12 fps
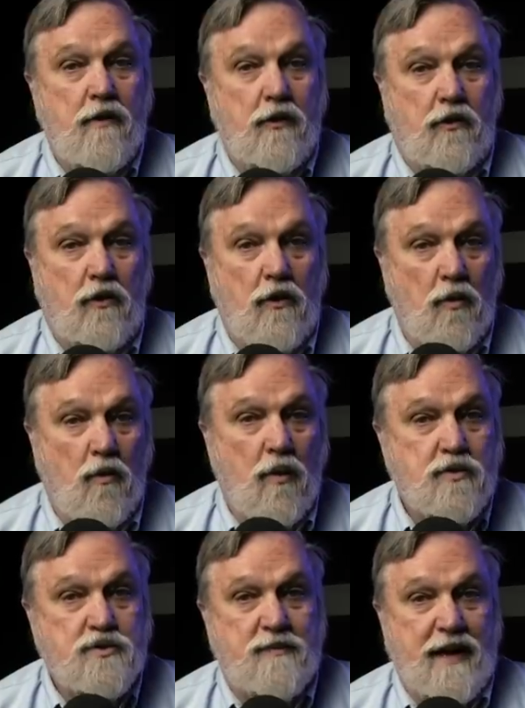The current
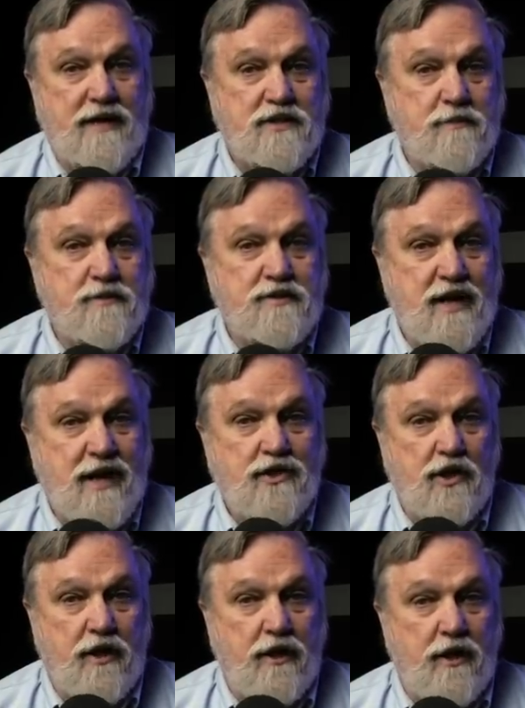woke spasm is
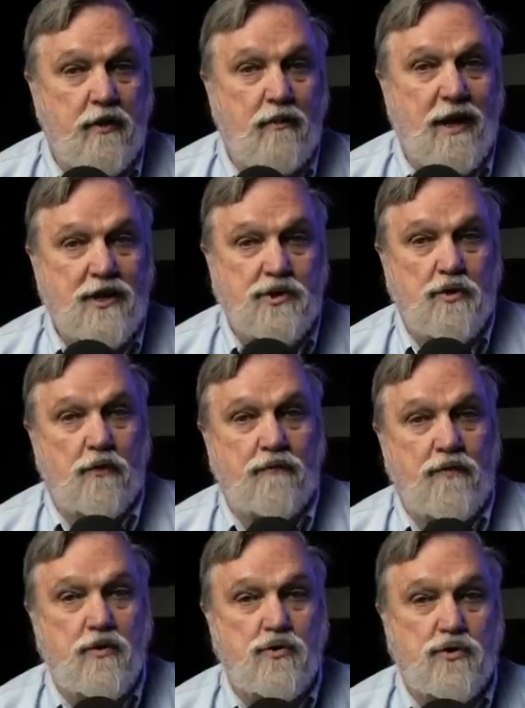actually an irrational
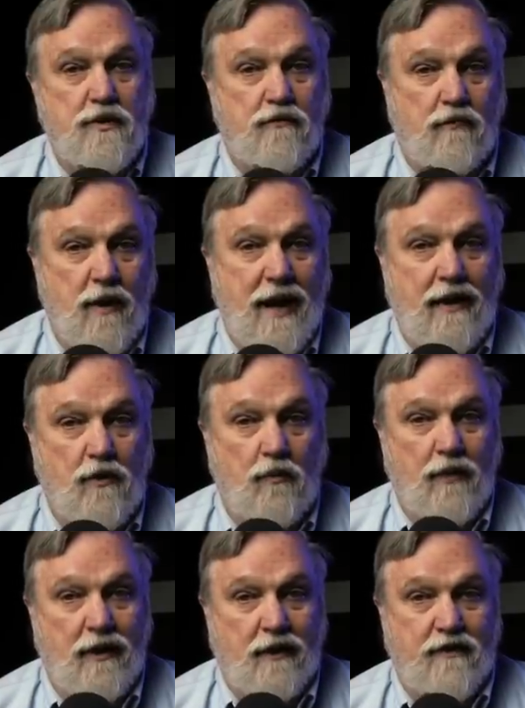fusion of radical
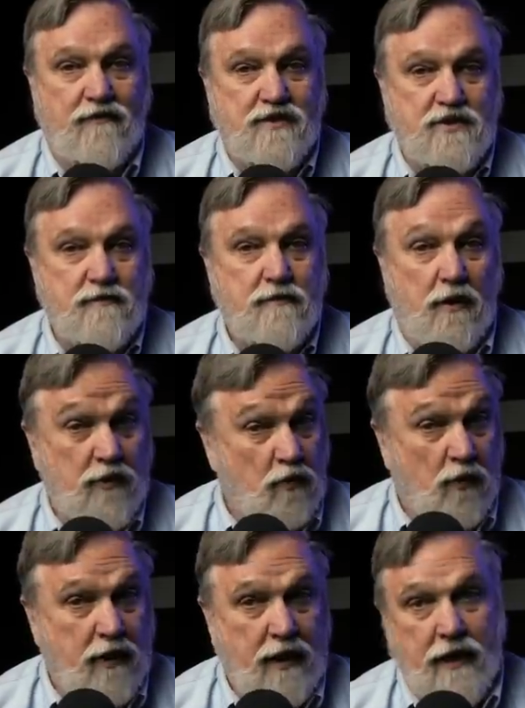relativism on the
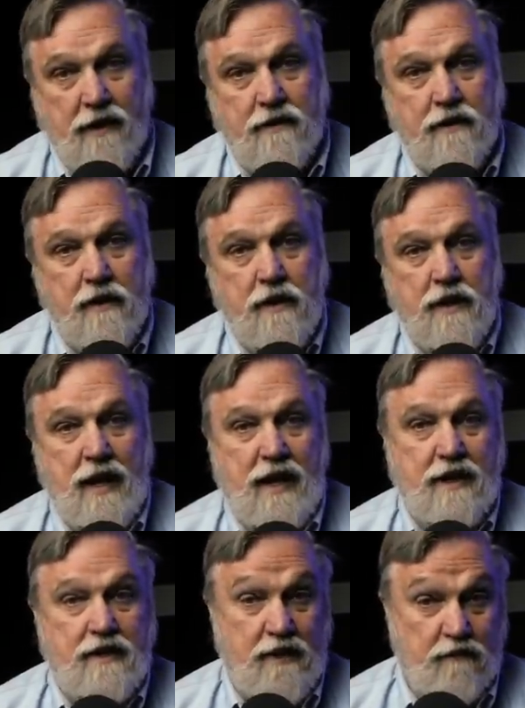one hand
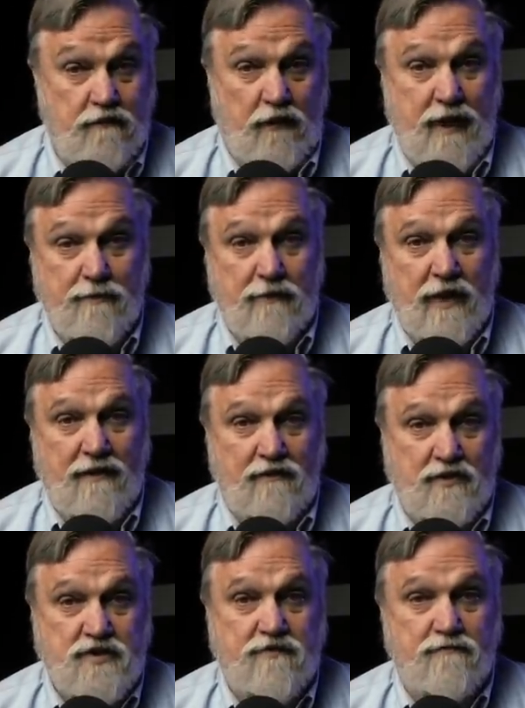and inflamed
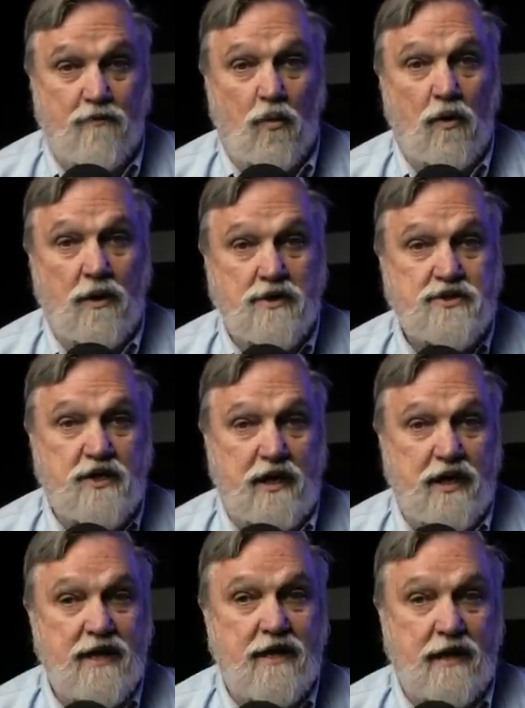levels of
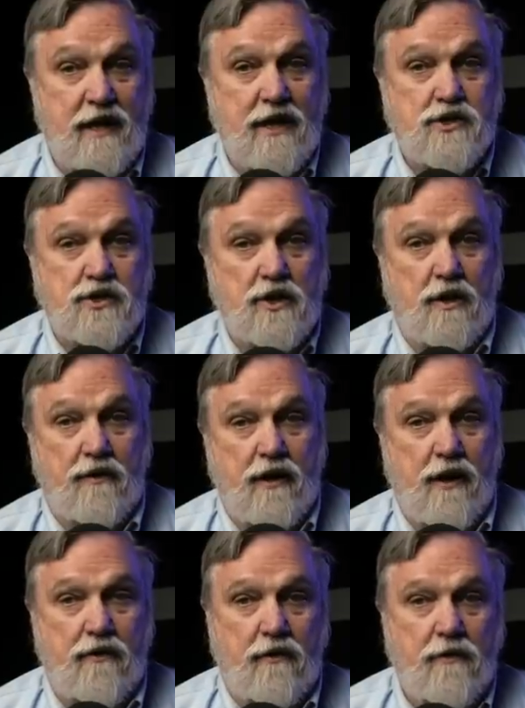moralistic indignation on the
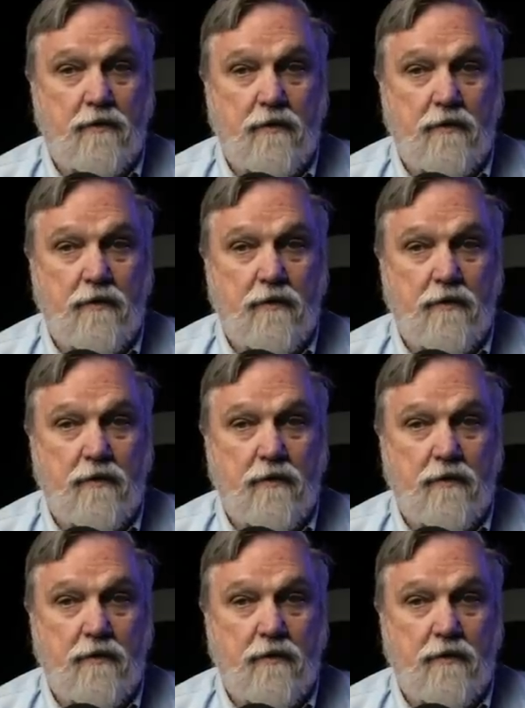other.